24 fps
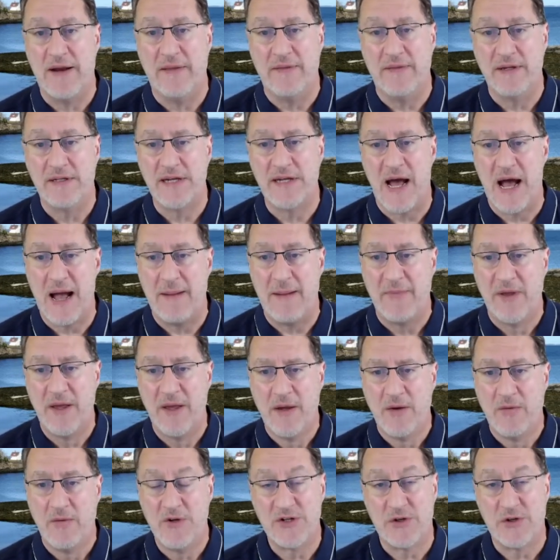and the top,
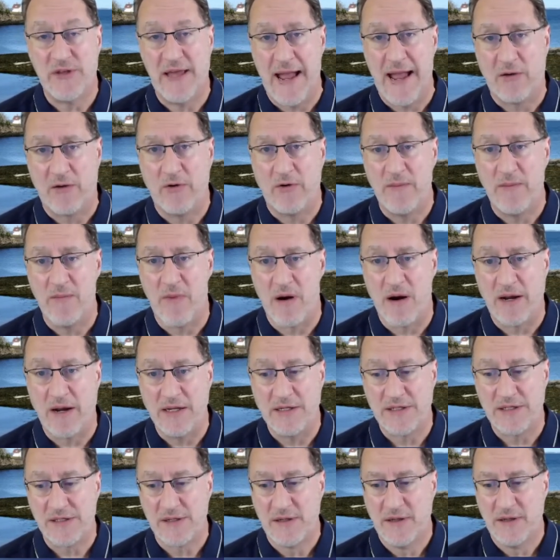which are the equity
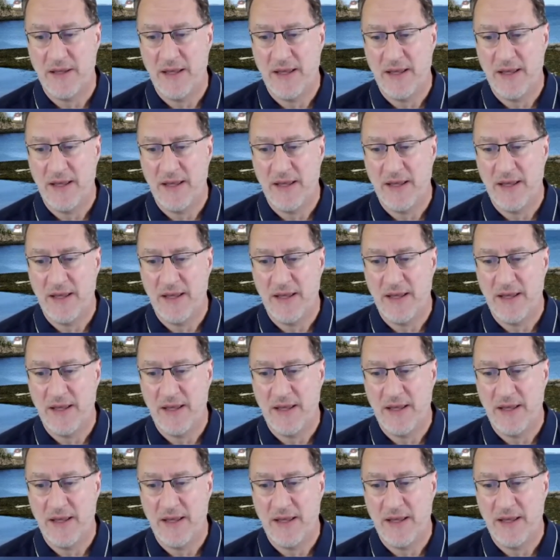markets.